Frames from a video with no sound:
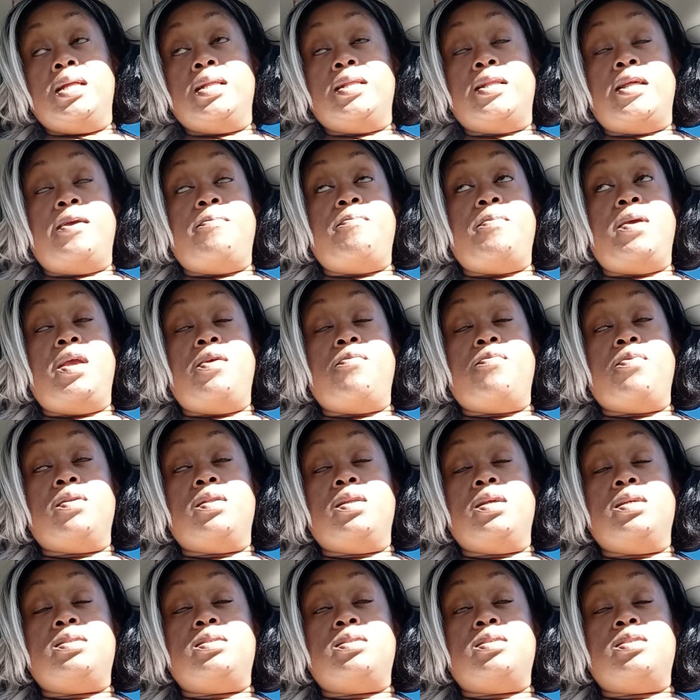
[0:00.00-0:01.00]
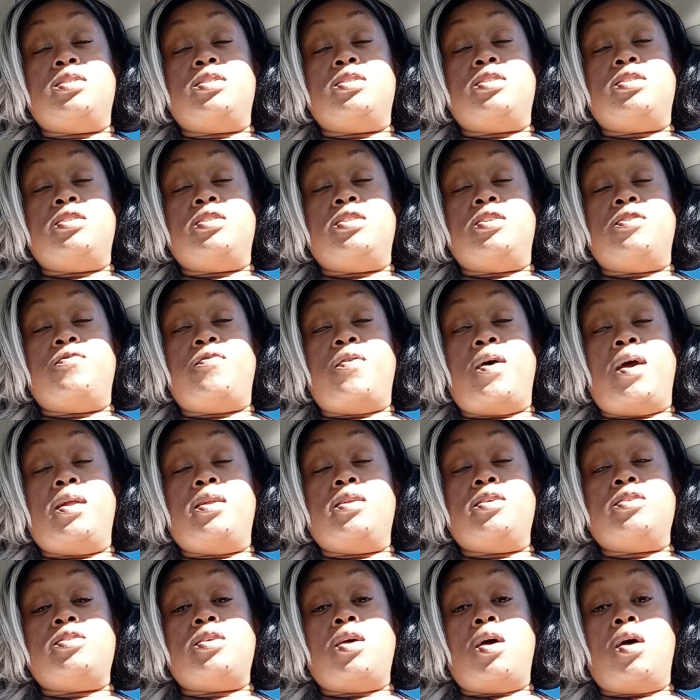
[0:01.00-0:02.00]
They made religions to
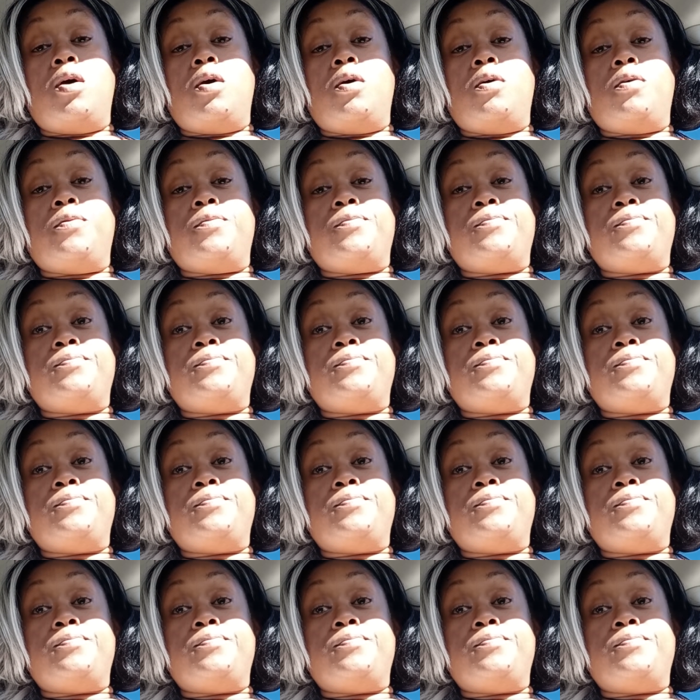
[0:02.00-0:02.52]
divide us all.